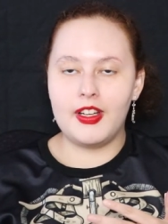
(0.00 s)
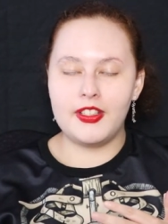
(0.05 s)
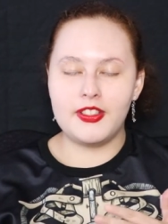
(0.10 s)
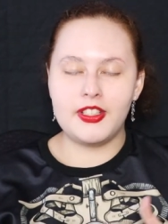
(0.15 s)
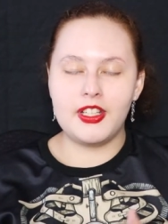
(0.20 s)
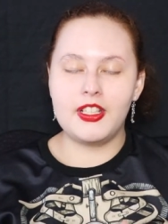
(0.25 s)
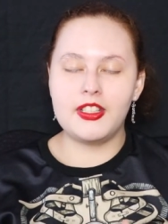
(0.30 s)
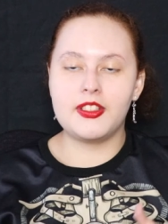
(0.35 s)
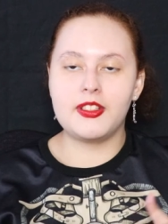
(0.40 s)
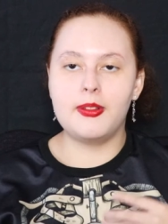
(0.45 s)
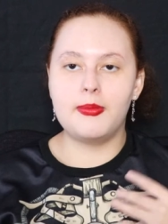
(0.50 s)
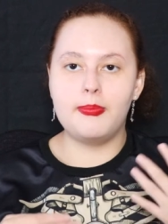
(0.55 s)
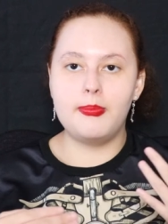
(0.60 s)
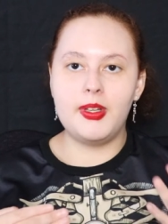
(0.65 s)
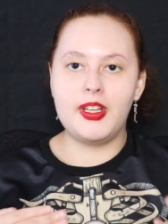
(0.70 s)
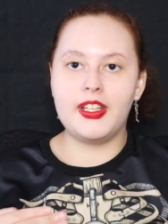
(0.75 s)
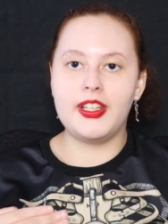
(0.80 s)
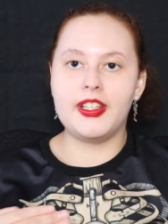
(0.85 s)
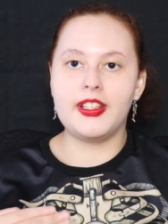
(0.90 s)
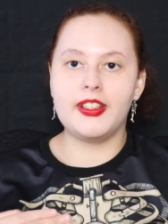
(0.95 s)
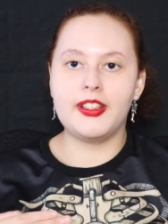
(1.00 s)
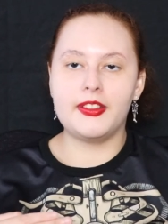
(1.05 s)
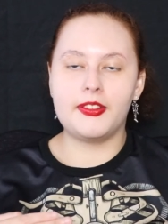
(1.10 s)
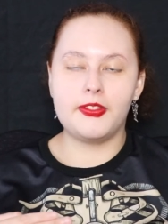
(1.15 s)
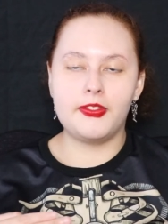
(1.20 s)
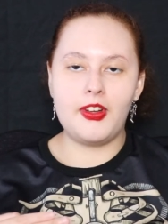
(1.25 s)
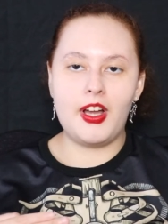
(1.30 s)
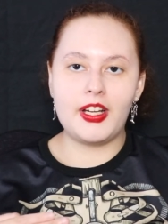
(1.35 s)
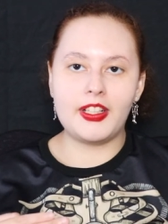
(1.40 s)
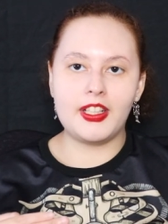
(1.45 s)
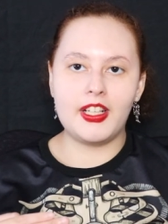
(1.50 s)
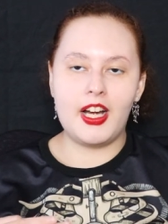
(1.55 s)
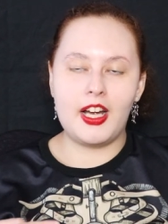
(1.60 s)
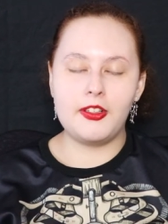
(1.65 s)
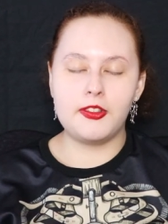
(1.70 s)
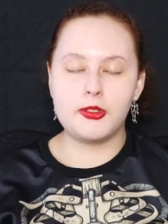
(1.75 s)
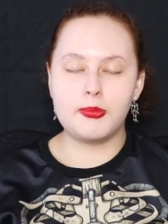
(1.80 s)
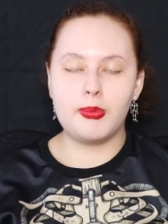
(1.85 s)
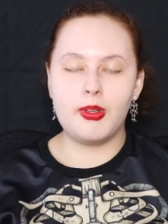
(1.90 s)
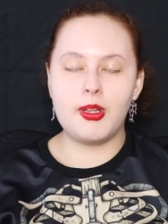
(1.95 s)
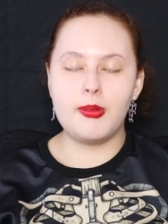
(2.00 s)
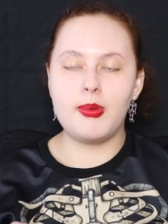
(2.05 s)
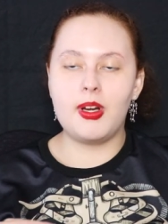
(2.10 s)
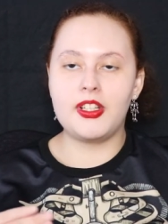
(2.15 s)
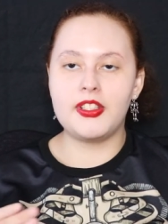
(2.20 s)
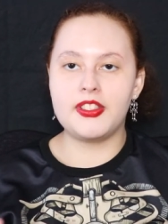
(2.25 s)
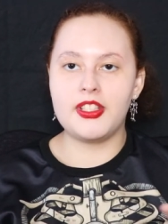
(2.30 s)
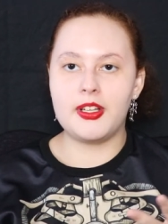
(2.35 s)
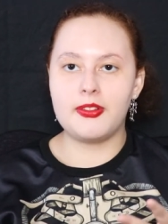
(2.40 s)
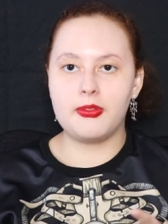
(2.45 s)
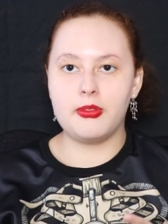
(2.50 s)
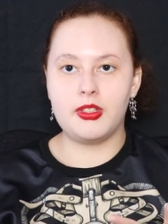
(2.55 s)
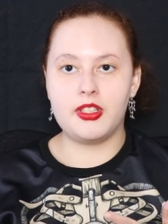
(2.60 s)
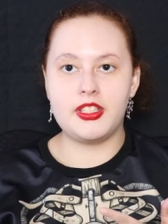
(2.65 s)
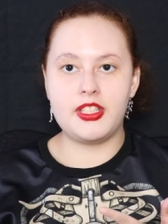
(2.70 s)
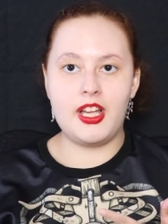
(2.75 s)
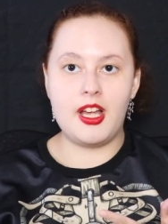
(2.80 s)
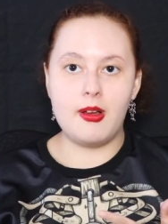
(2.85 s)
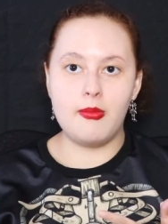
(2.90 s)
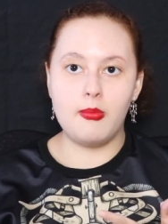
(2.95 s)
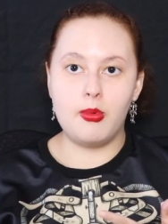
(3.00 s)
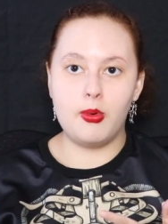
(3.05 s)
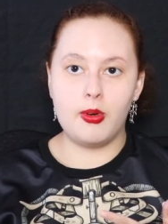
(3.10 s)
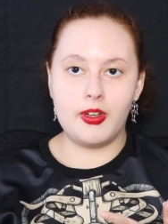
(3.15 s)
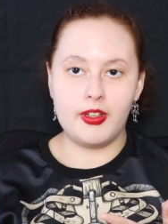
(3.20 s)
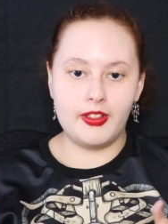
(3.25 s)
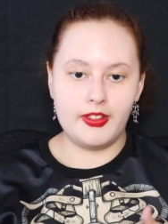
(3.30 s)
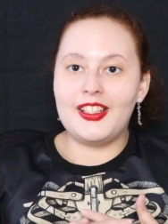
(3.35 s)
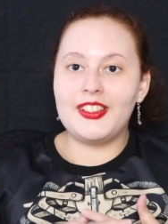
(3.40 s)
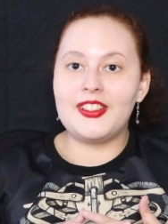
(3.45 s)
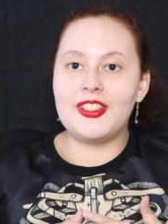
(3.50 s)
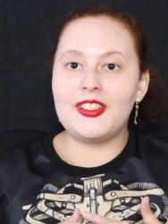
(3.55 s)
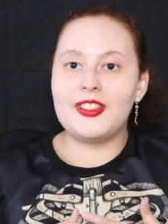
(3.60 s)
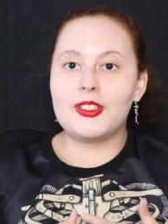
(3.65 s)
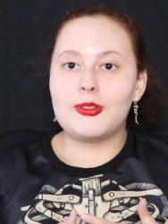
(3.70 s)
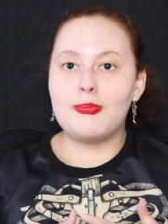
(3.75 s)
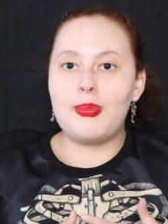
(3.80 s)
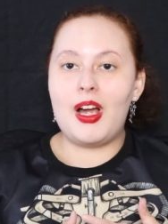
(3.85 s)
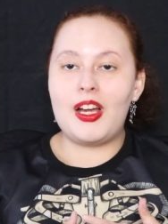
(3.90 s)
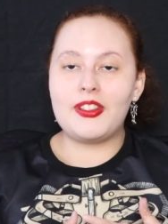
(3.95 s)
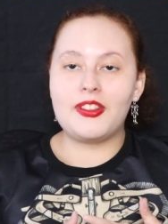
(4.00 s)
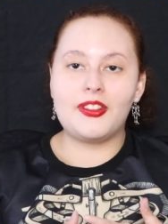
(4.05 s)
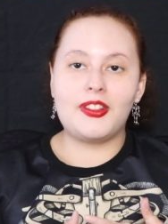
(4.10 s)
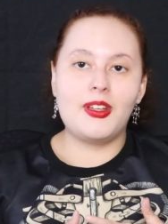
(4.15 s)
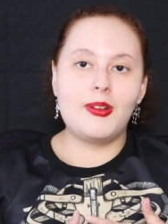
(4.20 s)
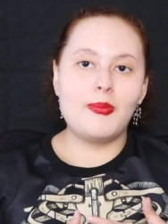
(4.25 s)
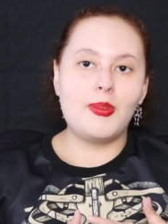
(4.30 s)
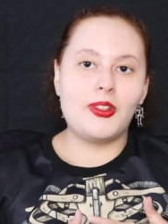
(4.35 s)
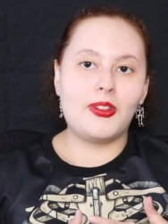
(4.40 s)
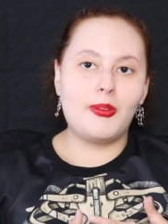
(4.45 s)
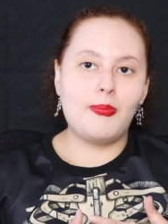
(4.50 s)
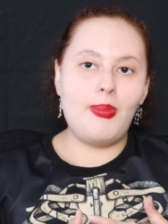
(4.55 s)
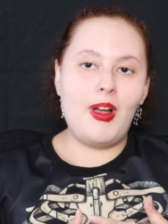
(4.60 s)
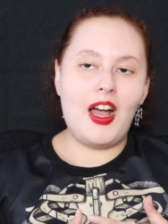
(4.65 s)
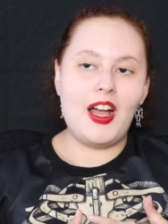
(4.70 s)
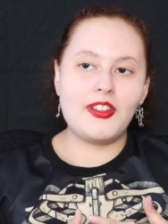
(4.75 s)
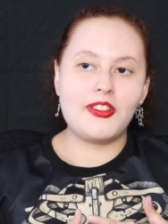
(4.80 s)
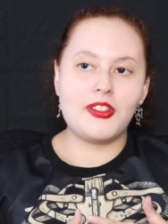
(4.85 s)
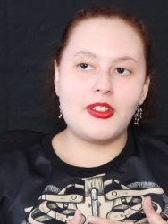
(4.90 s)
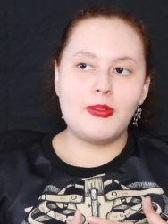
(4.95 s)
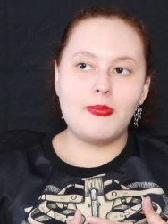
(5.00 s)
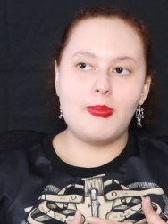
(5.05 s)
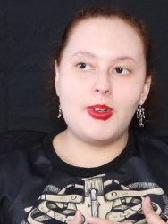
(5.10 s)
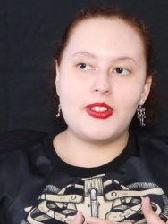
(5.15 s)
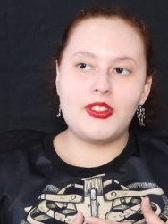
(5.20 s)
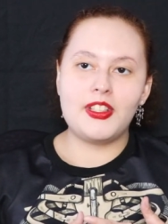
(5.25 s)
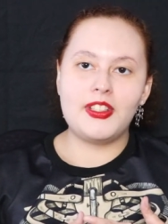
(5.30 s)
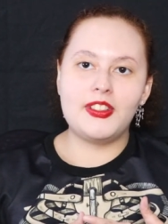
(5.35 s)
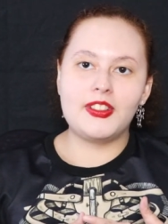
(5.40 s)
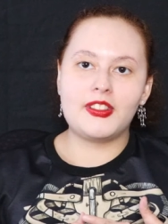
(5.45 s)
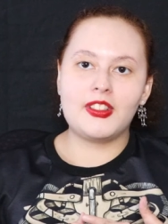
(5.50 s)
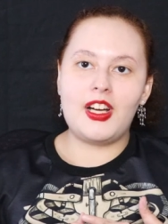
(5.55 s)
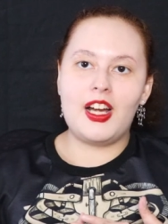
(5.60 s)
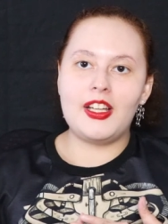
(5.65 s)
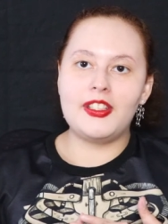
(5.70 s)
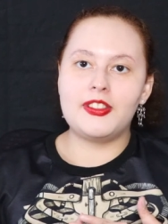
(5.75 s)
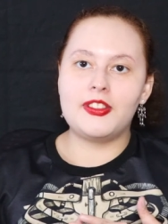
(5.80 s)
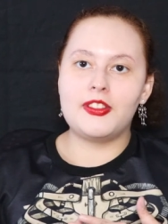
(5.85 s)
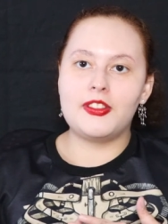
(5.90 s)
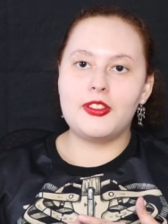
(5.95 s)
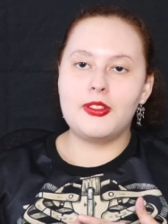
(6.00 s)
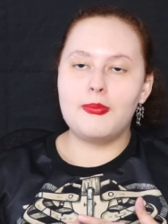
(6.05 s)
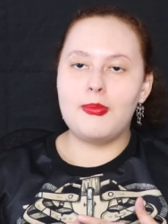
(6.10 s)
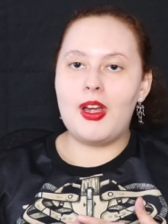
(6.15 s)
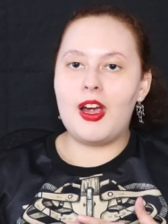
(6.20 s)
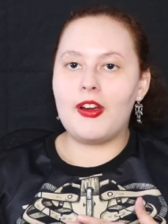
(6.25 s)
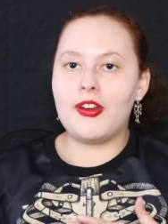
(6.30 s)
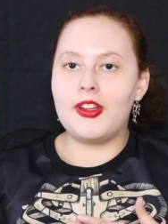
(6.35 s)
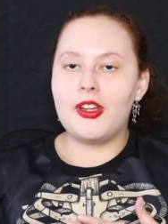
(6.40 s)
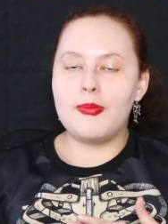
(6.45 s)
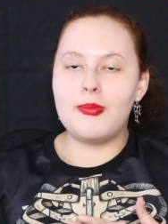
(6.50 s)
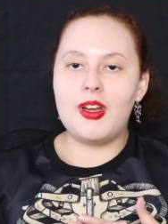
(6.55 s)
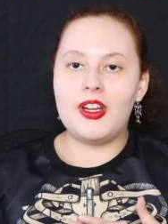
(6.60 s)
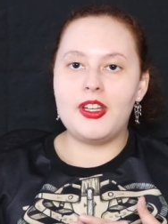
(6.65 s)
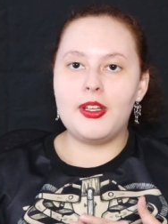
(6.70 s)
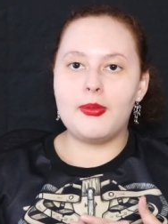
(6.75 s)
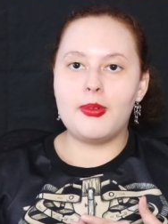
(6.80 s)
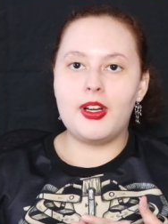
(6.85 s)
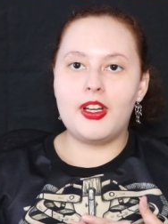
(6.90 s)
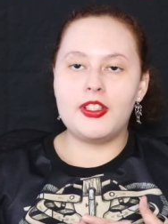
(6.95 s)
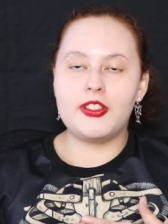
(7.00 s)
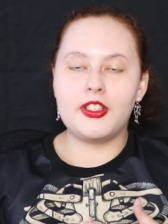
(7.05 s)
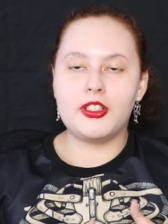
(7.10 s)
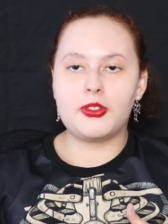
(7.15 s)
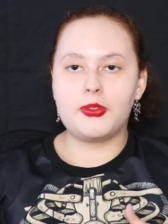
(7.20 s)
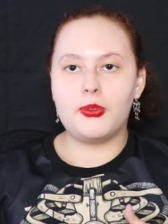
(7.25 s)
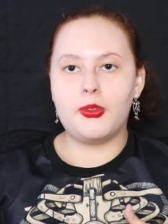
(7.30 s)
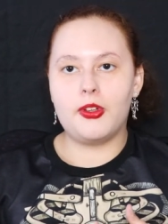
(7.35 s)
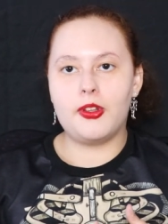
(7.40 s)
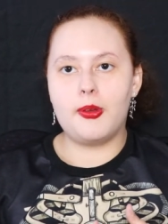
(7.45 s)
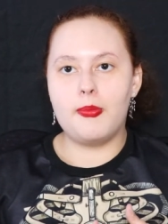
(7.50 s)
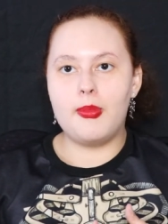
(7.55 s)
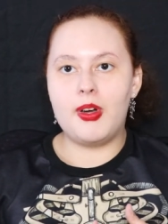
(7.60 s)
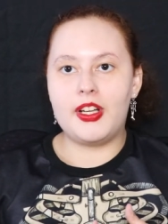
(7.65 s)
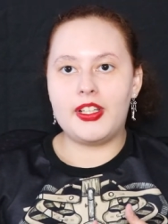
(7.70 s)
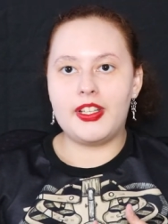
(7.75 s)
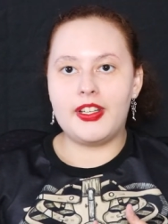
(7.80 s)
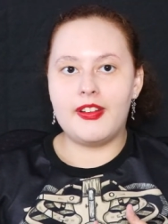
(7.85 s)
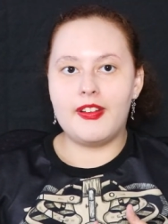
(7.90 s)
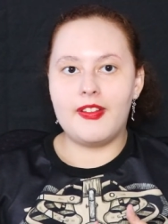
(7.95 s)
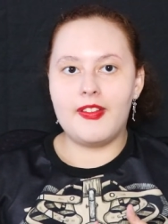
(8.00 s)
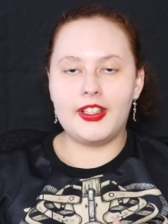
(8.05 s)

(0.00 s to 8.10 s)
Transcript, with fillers: and she ends up meeting this fat guy who's played by Jeffrey Tambor, and she despises him with a passion, but she decides to marry him anyway just for the money.